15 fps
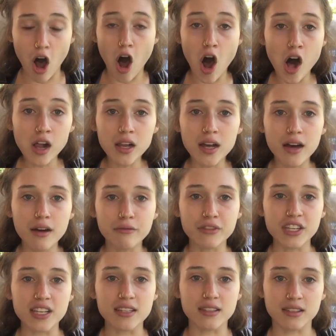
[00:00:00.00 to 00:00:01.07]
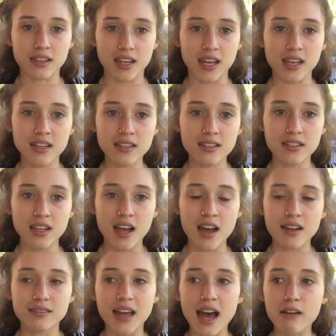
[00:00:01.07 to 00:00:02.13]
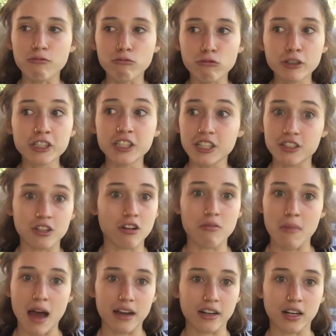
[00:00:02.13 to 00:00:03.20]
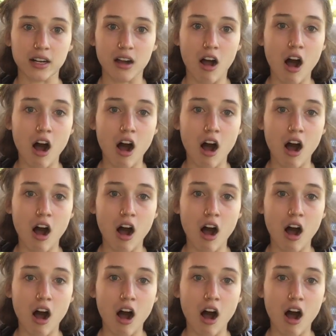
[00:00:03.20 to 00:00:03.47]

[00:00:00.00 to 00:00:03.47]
All of these things that really don't matter.